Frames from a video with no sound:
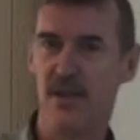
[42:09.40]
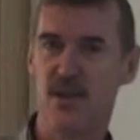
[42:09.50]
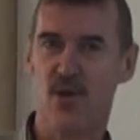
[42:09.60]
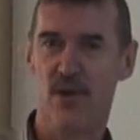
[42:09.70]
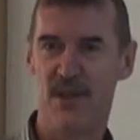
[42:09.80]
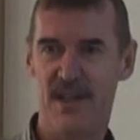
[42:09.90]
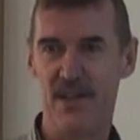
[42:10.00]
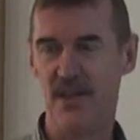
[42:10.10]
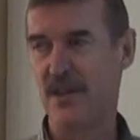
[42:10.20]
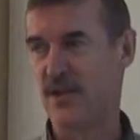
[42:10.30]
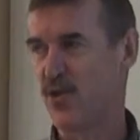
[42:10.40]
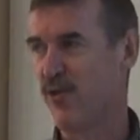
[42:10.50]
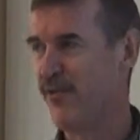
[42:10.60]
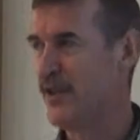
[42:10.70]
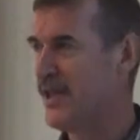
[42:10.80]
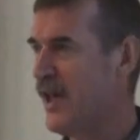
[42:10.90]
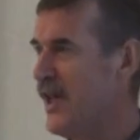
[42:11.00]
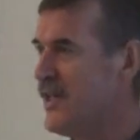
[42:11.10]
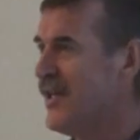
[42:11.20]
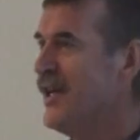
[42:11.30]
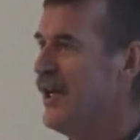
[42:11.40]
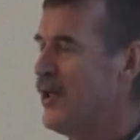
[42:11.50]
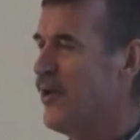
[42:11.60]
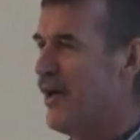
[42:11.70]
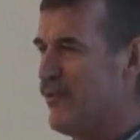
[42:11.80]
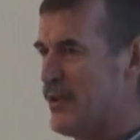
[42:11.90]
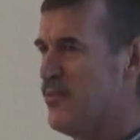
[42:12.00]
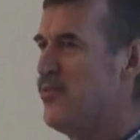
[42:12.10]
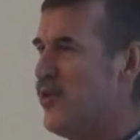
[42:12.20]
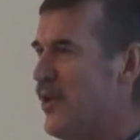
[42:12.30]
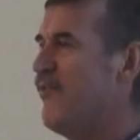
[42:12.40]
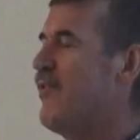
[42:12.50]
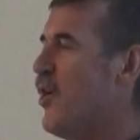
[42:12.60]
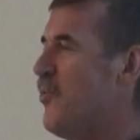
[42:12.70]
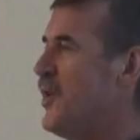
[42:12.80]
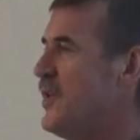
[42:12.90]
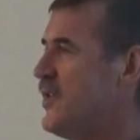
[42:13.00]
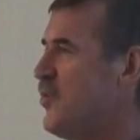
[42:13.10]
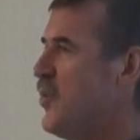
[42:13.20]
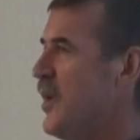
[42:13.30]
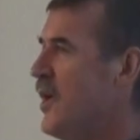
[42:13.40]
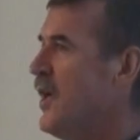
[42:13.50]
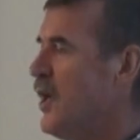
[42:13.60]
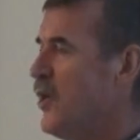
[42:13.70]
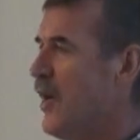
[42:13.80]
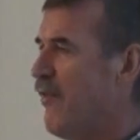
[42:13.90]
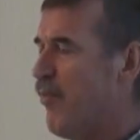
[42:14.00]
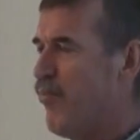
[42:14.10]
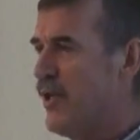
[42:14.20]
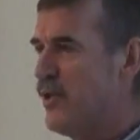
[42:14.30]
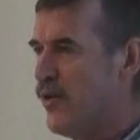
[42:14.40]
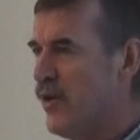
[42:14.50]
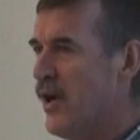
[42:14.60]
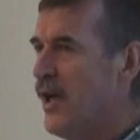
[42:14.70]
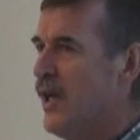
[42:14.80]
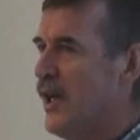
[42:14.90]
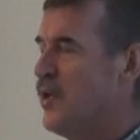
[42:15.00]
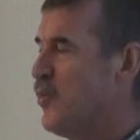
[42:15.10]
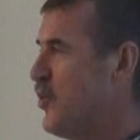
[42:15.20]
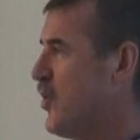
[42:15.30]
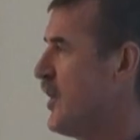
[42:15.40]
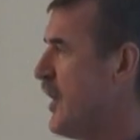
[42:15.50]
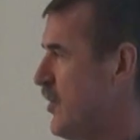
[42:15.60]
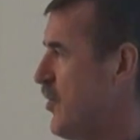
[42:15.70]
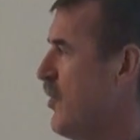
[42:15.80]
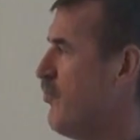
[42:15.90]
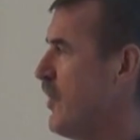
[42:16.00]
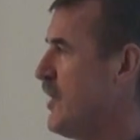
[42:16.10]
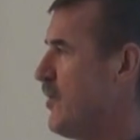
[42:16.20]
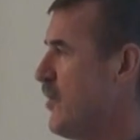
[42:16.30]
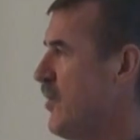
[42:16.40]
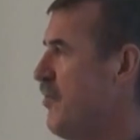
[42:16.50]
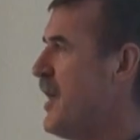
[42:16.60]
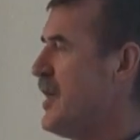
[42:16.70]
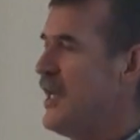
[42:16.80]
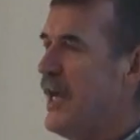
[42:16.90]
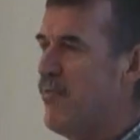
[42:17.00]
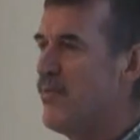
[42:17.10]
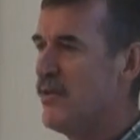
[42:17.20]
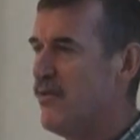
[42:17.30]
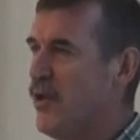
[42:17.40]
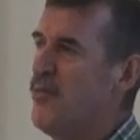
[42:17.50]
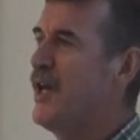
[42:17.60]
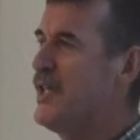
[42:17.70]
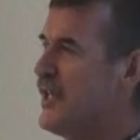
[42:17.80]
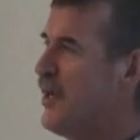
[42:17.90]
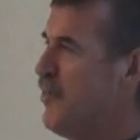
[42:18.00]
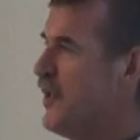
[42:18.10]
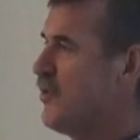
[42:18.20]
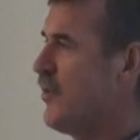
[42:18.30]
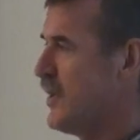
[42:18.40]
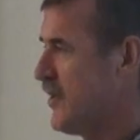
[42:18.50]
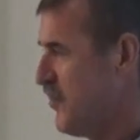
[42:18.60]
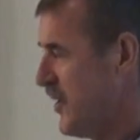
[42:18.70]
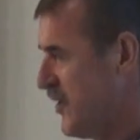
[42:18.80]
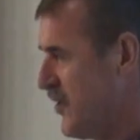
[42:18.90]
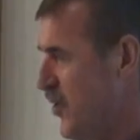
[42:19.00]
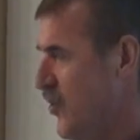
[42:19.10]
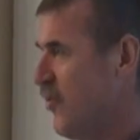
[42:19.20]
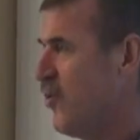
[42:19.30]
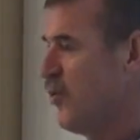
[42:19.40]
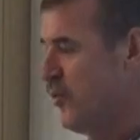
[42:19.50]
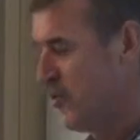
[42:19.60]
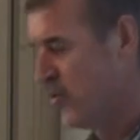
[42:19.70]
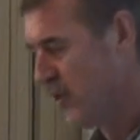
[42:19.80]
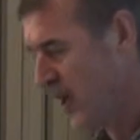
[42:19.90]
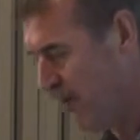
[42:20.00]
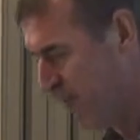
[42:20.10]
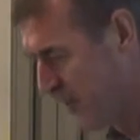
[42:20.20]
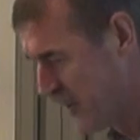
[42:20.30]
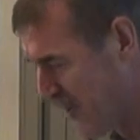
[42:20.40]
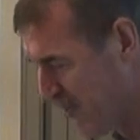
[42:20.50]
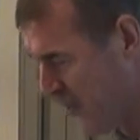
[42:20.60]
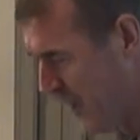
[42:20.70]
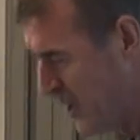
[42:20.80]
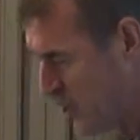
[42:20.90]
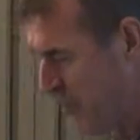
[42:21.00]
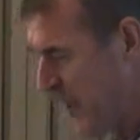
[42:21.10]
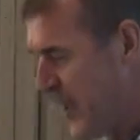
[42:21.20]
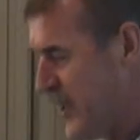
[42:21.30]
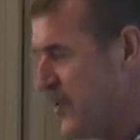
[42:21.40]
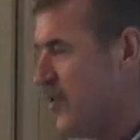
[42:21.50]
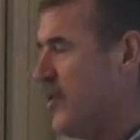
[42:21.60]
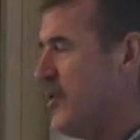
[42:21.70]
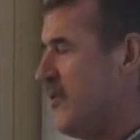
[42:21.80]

is called the dentist's office case. You have a small environment where you have a printer and you want to connect to your printer by a name, not by its IP address. So you go to, for example, HP Laser